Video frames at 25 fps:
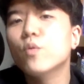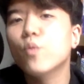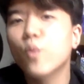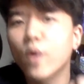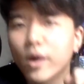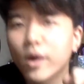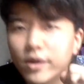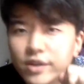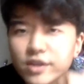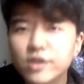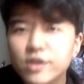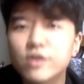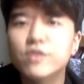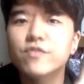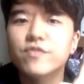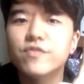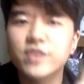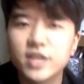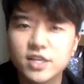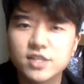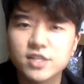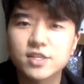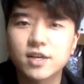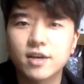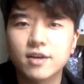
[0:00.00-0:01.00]
1-year
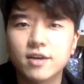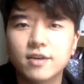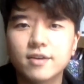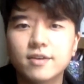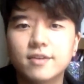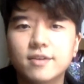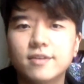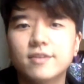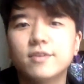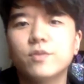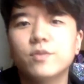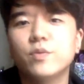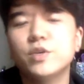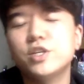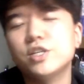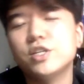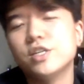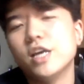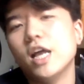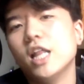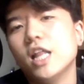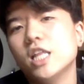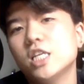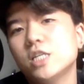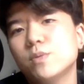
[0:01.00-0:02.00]
visa, which is
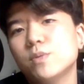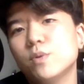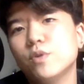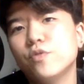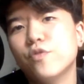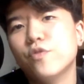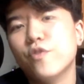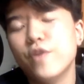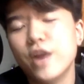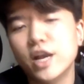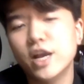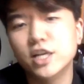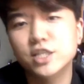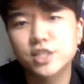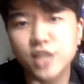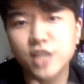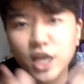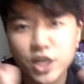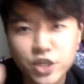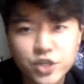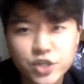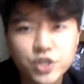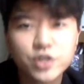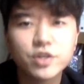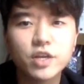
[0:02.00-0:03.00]
eligible for an
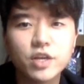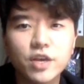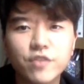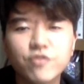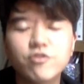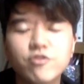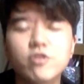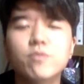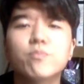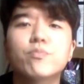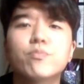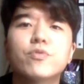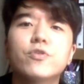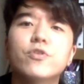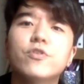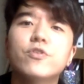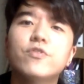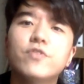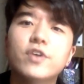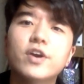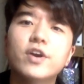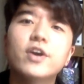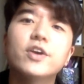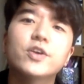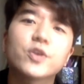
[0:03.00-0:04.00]
extension if you improve
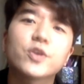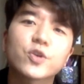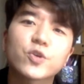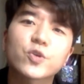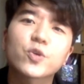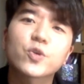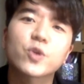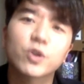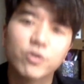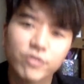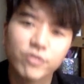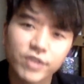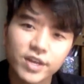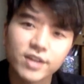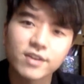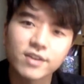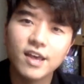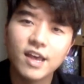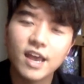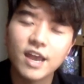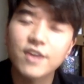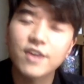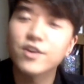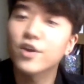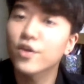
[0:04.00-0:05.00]
your
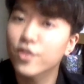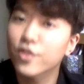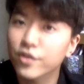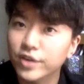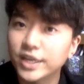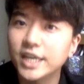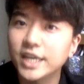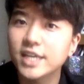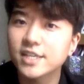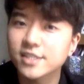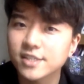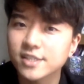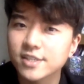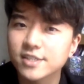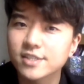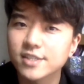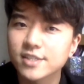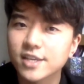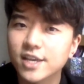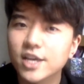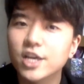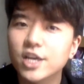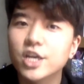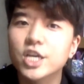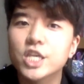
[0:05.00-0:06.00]
Korean. In other cases,
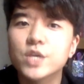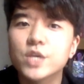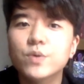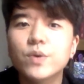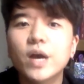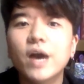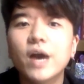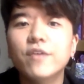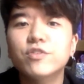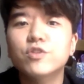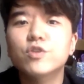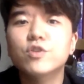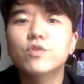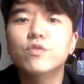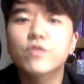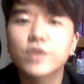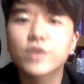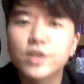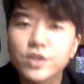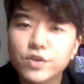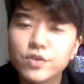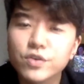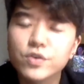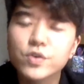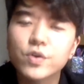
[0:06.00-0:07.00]
you will have to
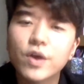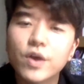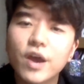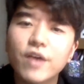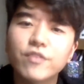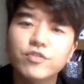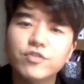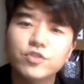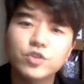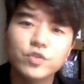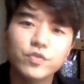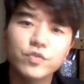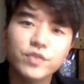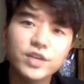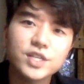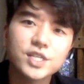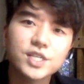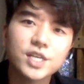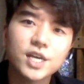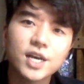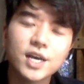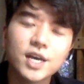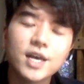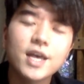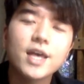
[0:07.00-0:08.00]
renew your F2
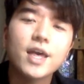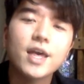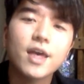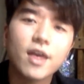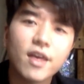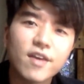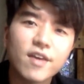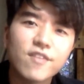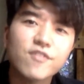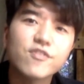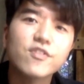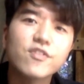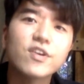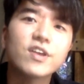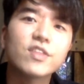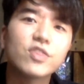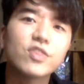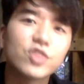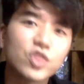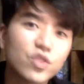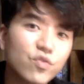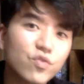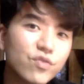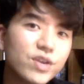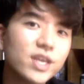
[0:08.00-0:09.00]
visa every
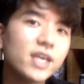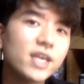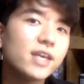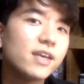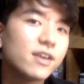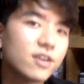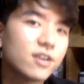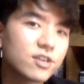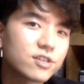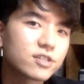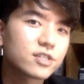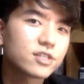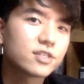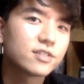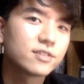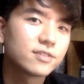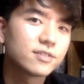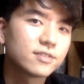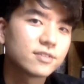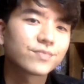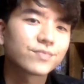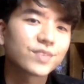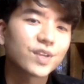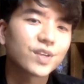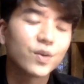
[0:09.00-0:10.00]
3 years.
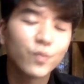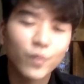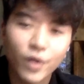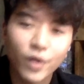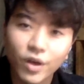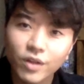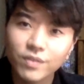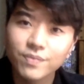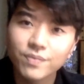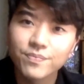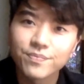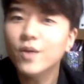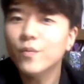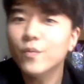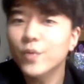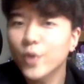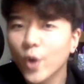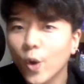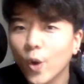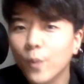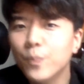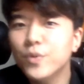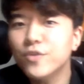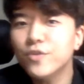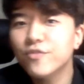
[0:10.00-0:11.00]
Well, we
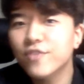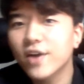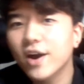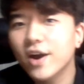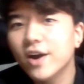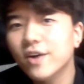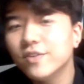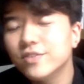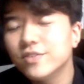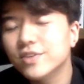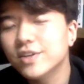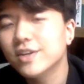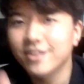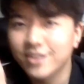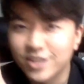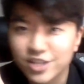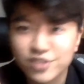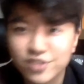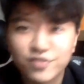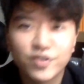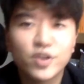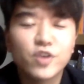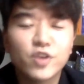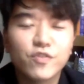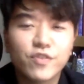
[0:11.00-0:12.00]
hope you found this
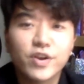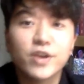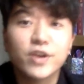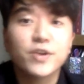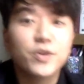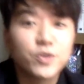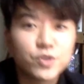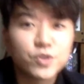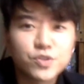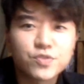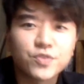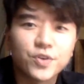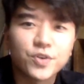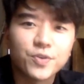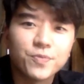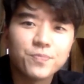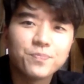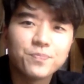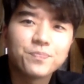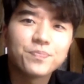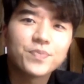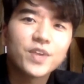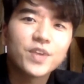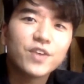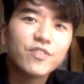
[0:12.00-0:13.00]
video very useful.
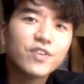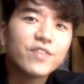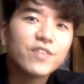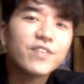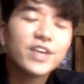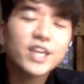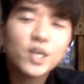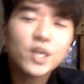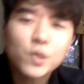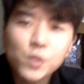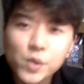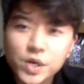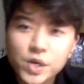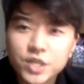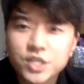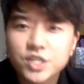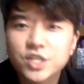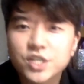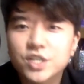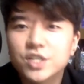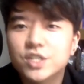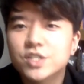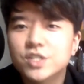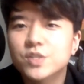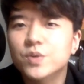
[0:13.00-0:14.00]
If you have any
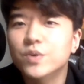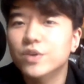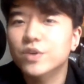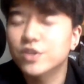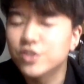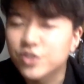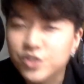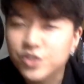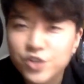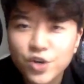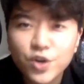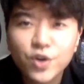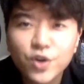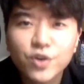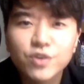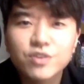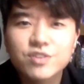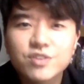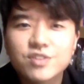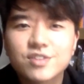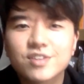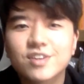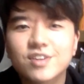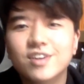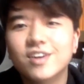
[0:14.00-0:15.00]
questions or
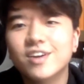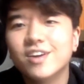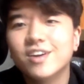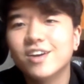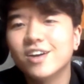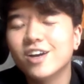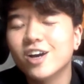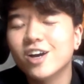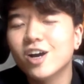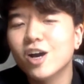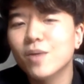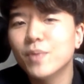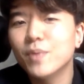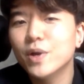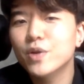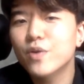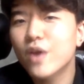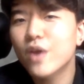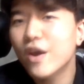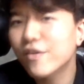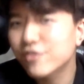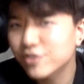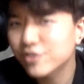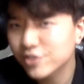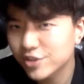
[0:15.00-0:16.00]
concerns about your
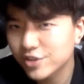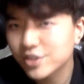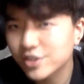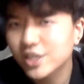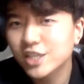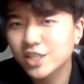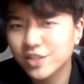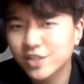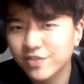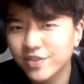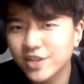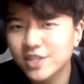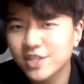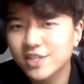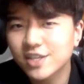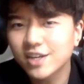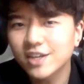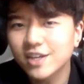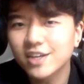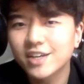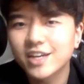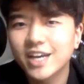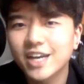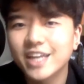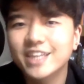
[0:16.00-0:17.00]
F6
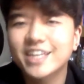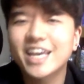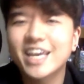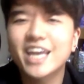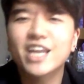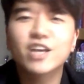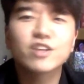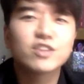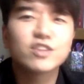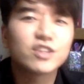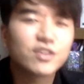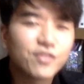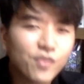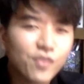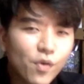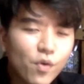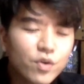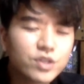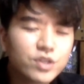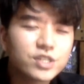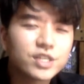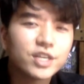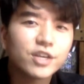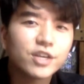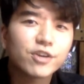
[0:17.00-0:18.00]
visa and getting a
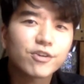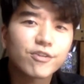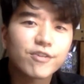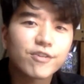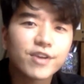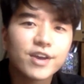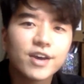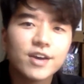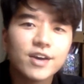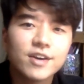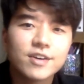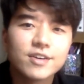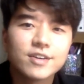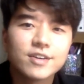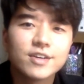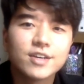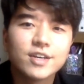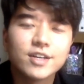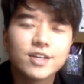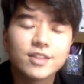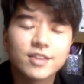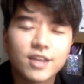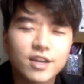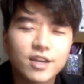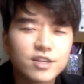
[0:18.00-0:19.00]
divorce in Korea,
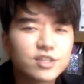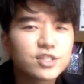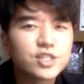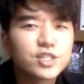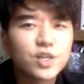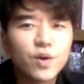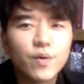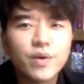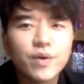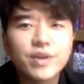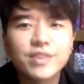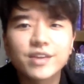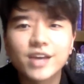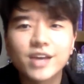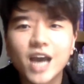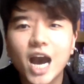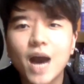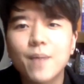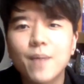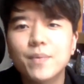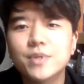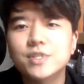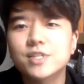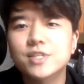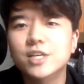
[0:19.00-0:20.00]
let us know in the
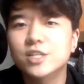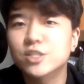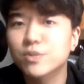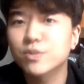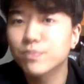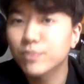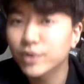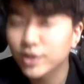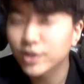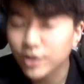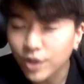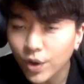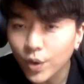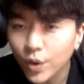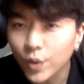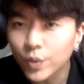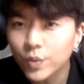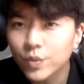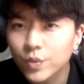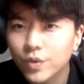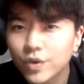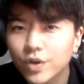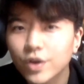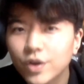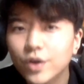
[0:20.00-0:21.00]
comment section
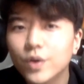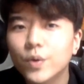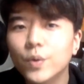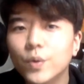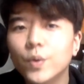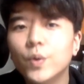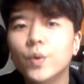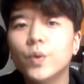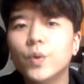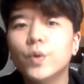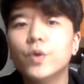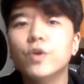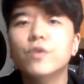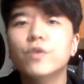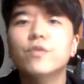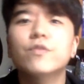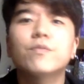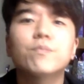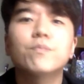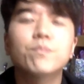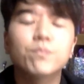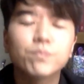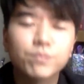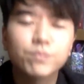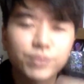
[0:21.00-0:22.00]
below, or
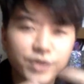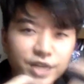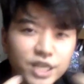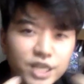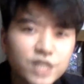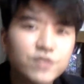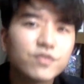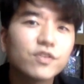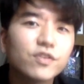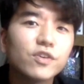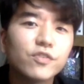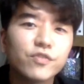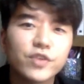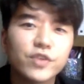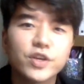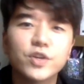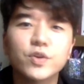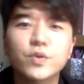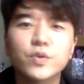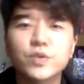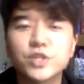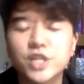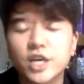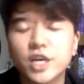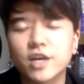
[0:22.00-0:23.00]
please feel free
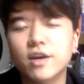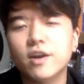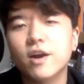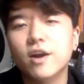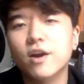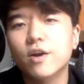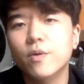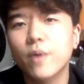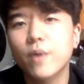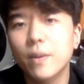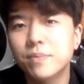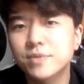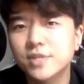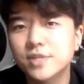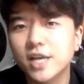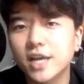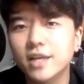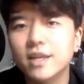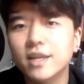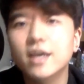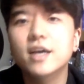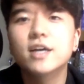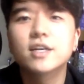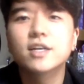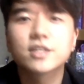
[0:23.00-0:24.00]
to check out our website,
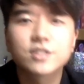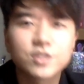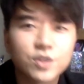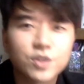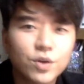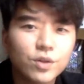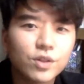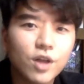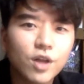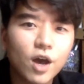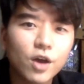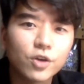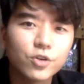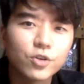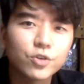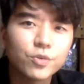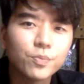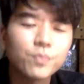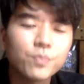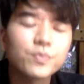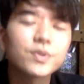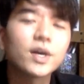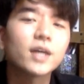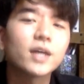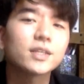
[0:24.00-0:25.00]

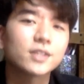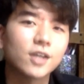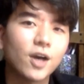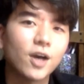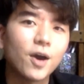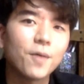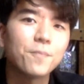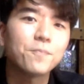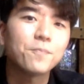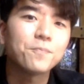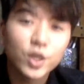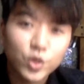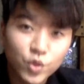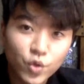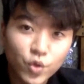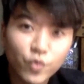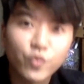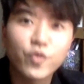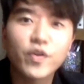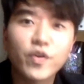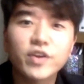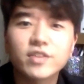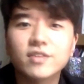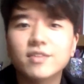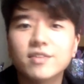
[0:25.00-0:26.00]
seoullawgroup.com. Don't
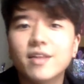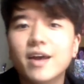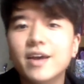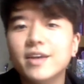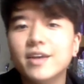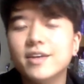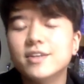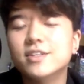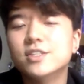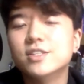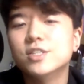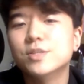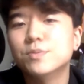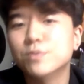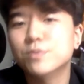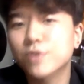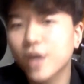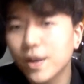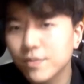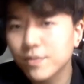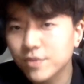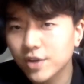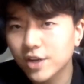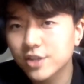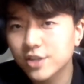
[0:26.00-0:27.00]
forget to like,
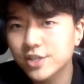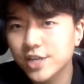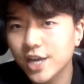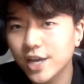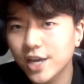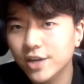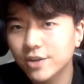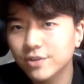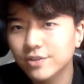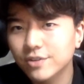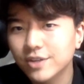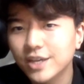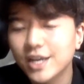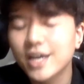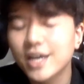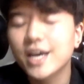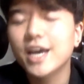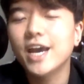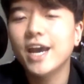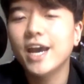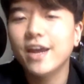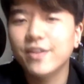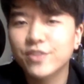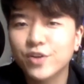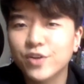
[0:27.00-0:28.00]
subscribe to our channel,
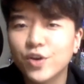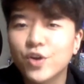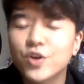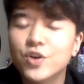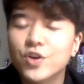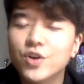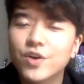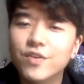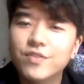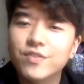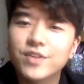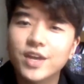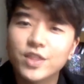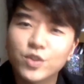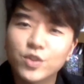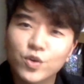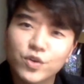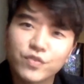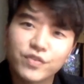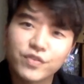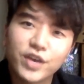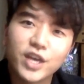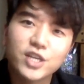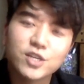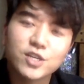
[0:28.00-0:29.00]
and turn on that
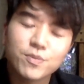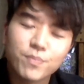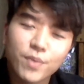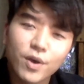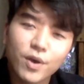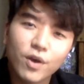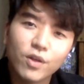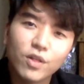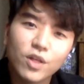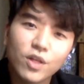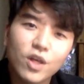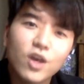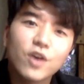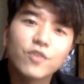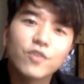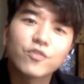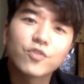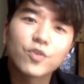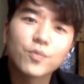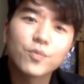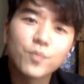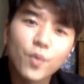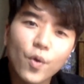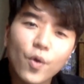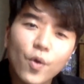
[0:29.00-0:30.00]
notification bell for
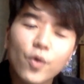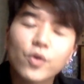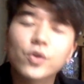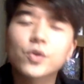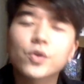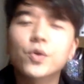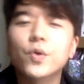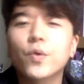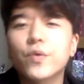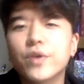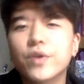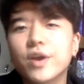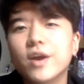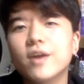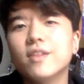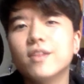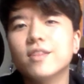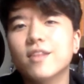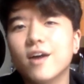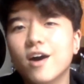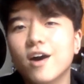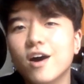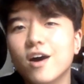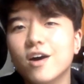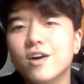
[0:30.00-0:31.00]
more Korean
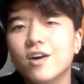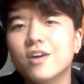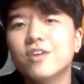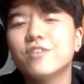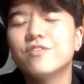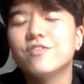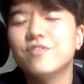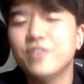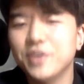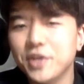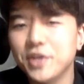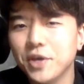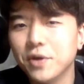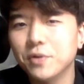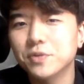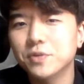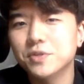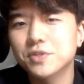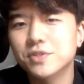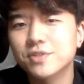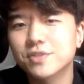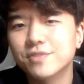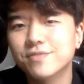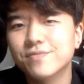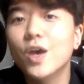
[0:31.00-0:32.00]
law
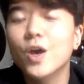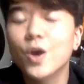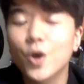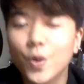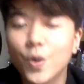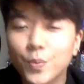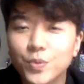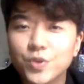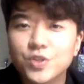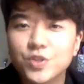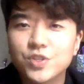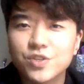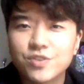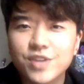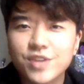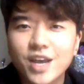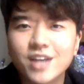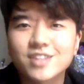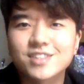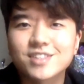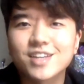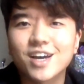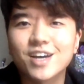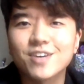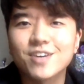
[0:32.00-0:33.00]
videos. Hope to see you
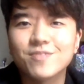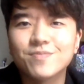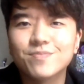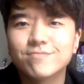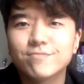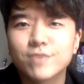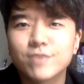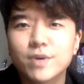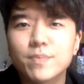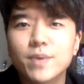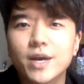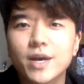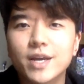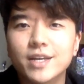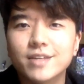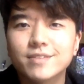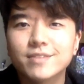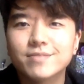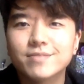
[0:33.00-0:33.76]
next time. Bye-bye.